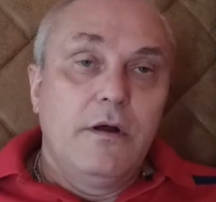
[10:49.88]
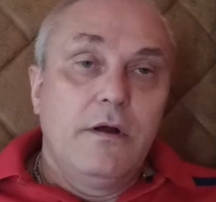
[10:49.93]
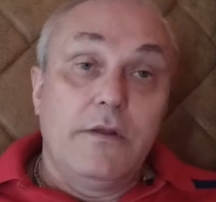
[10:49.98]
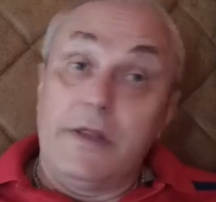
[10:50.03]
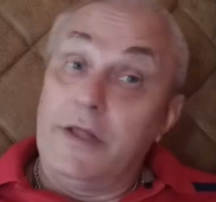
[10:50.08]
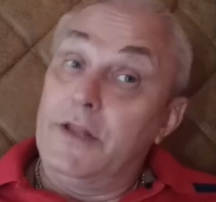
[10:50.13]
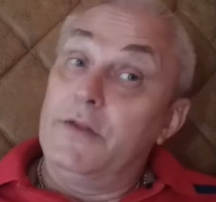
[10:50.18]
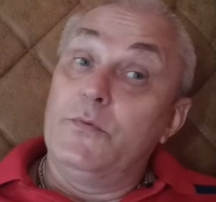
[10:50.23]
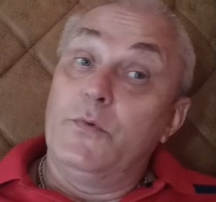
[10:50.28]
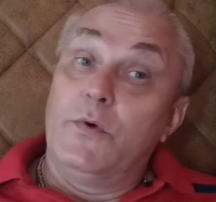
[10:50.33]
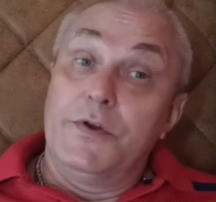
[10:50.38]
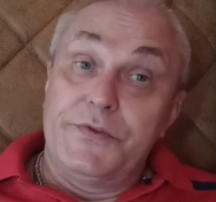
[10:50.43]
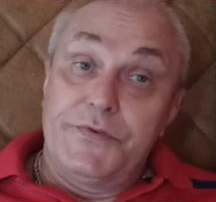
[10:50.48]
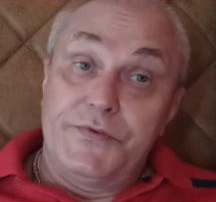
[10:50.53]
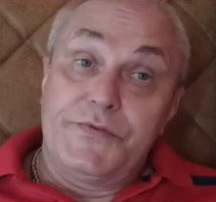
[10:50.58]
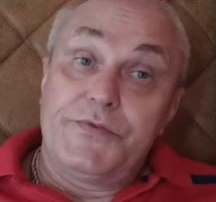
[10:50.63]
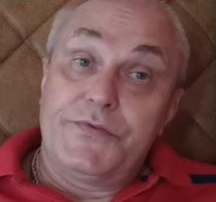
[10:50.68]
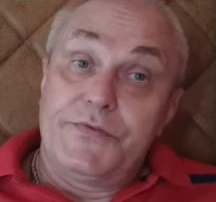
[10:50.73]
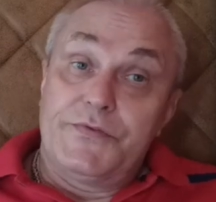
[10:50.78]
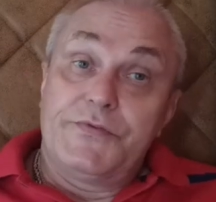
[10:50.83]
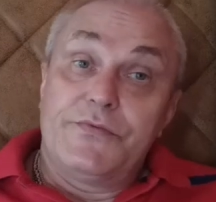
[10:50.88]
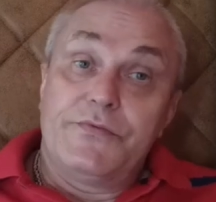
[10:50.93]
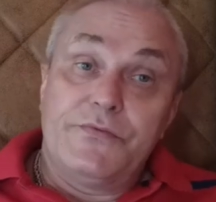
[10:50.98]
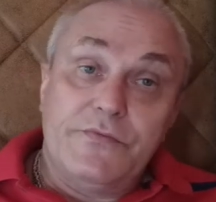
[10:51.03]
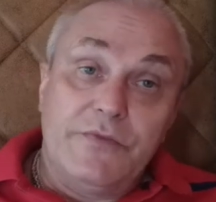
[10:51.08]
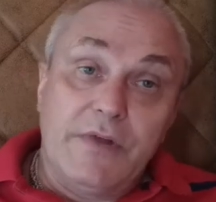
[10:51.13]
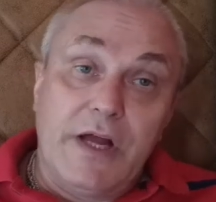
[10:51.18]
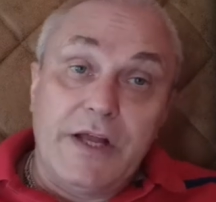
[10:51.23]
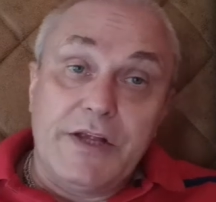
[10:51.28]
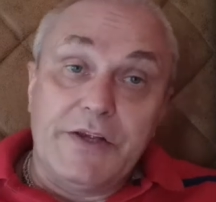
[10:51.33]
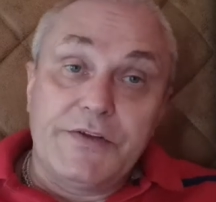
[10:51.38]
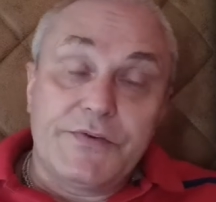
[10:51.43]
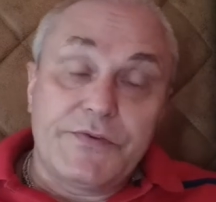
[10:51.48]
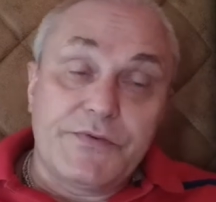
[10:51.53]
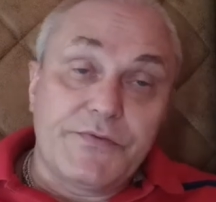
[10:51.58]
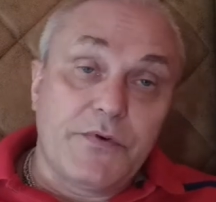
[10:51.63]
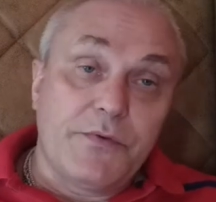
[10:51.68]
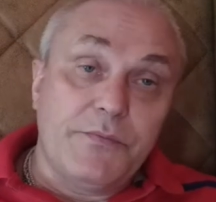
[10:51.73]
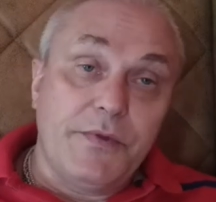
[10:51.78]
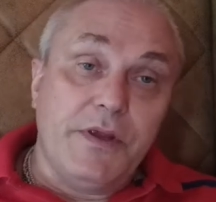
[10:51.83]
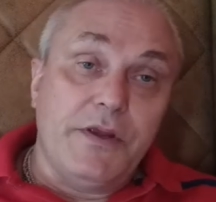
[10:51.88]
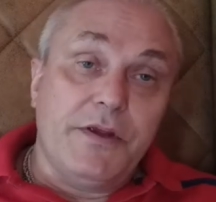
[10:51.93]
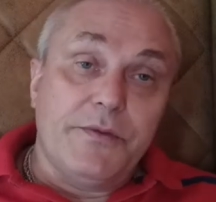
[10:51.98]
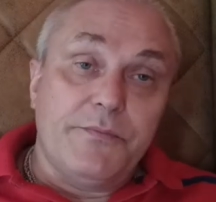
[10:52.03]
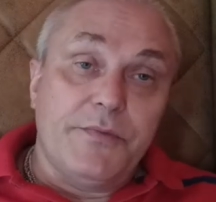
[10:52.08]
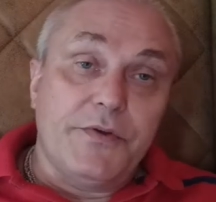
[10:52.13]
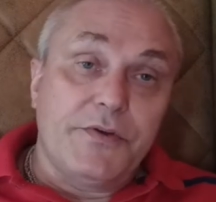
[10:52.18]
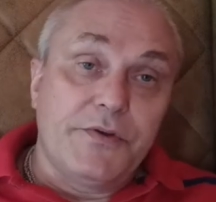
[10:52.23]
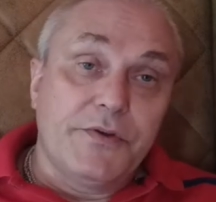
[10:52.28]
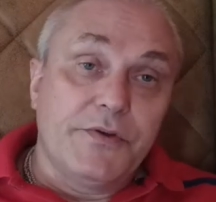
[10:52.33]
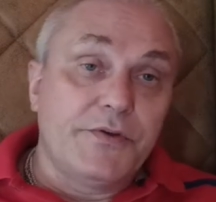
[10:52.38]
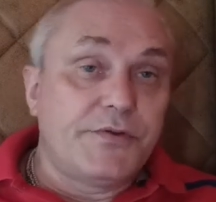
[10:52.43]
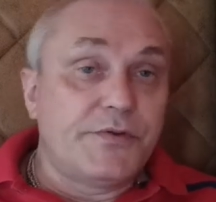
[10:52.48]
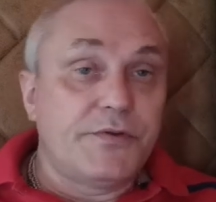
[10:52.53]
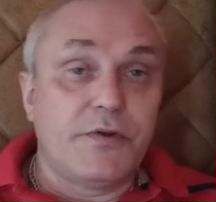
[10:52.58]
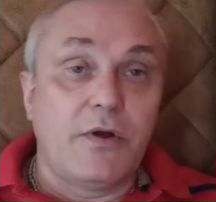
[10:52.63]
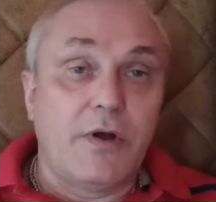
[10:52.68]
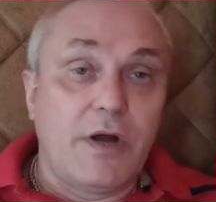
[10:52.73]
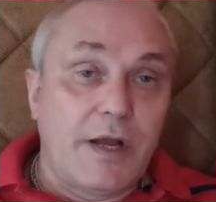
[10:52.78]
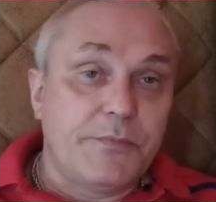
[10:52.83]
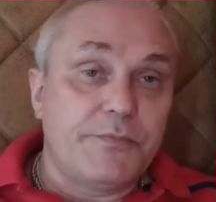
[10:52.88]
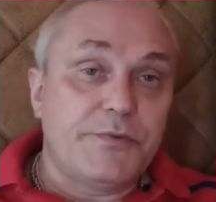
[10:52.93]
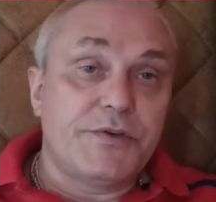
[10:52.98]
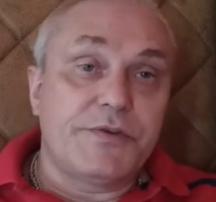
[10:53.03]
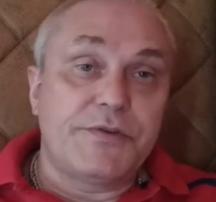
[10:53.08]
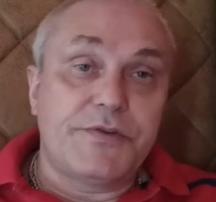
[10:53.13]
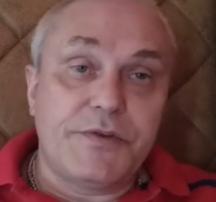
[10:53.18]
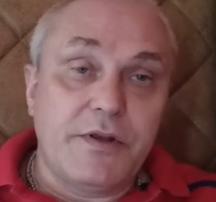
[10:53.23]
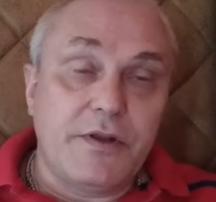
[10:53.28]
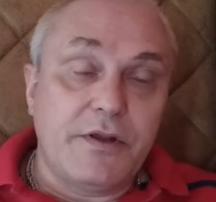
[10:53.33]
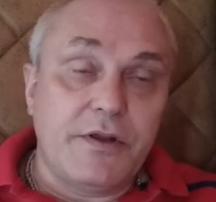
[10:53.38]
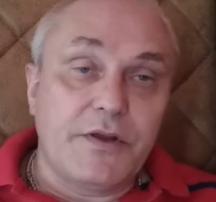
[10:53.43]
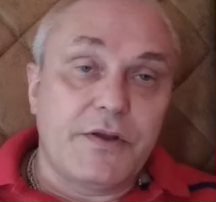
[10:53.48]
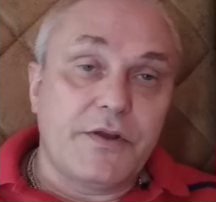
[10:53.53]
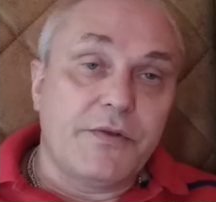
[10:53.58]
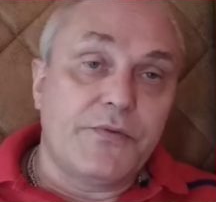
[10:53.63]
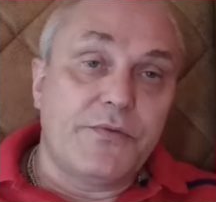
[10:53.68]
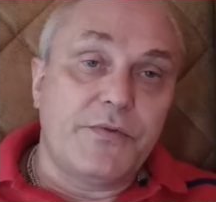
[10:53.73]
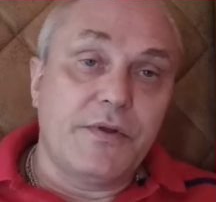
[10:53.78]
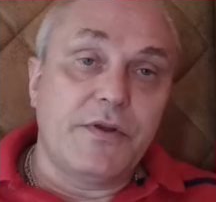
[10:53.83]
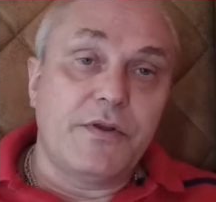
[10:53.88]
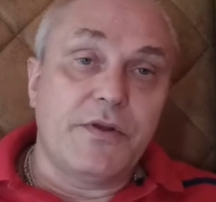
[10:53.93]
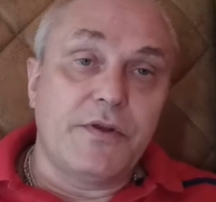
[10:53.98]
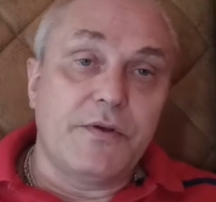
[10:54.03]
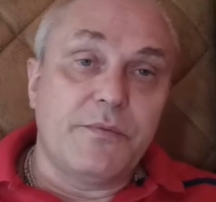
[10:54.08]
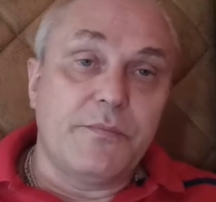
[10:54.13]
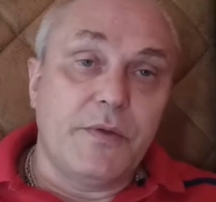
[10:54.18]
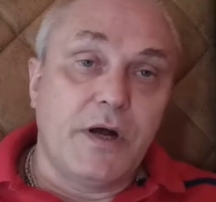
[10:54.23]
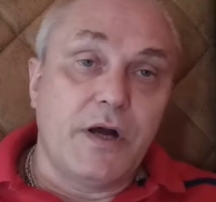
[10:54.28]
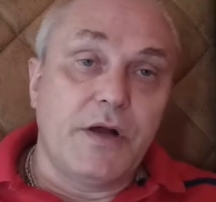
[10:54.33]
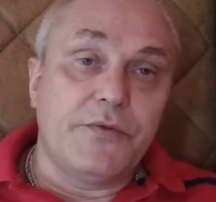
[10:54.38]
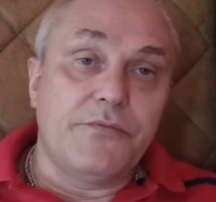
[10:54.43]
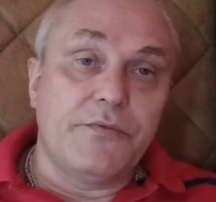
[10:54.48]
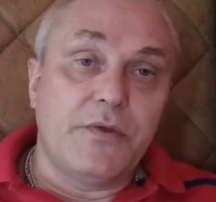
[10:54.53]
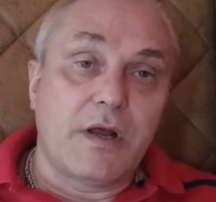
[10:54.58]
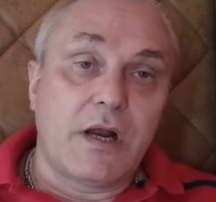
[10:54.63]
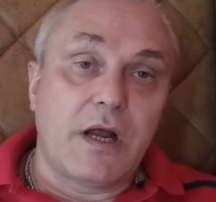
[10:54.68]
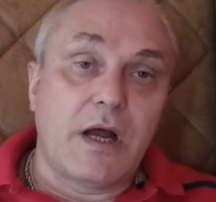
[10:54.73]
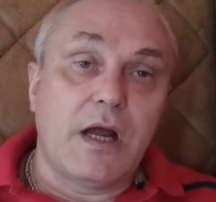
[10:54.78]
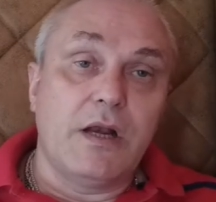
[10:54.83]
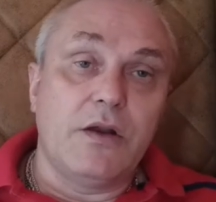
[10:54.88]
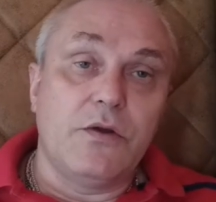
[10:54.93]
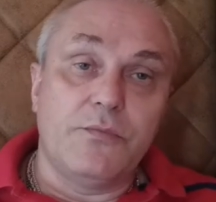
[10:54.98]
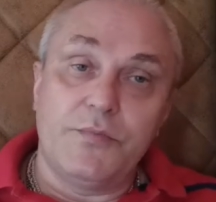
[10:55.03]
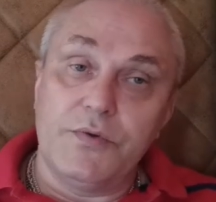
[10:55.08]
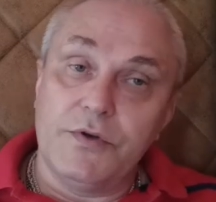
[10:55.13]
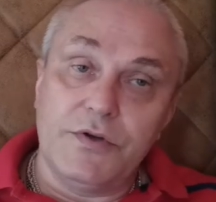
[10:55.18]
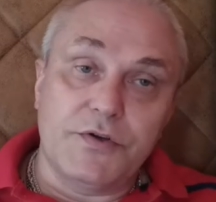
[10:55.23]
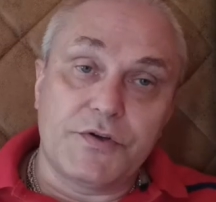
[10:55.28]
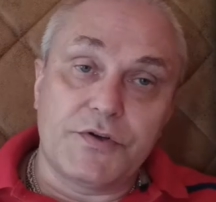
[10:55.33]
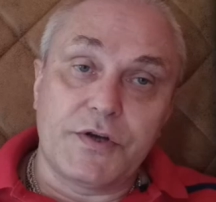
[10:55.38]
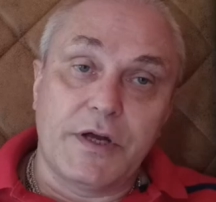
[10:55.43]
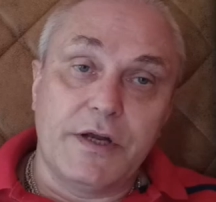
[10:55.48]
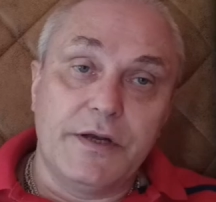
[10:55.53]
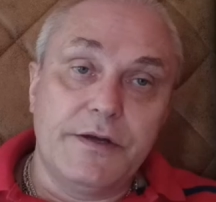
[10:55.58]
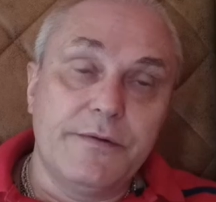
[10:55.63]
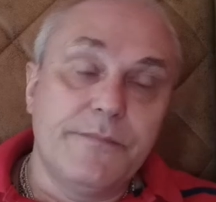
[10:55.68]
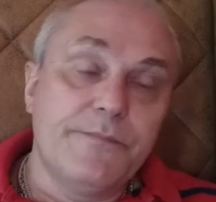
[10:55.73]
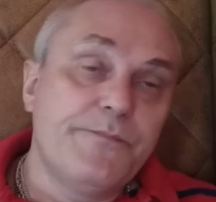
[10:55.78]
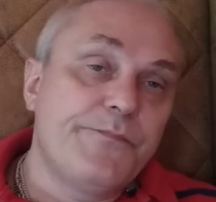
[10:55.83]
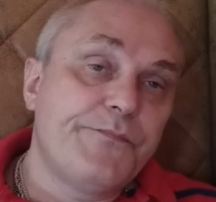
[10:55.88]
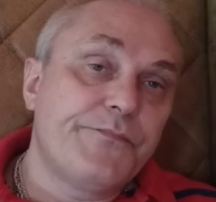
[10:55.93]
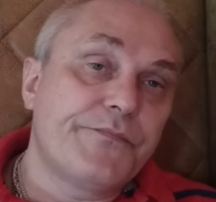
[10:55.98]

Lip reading: That was nice for me because, you know, I'm just sitting and thinking about Narayana Upanishad.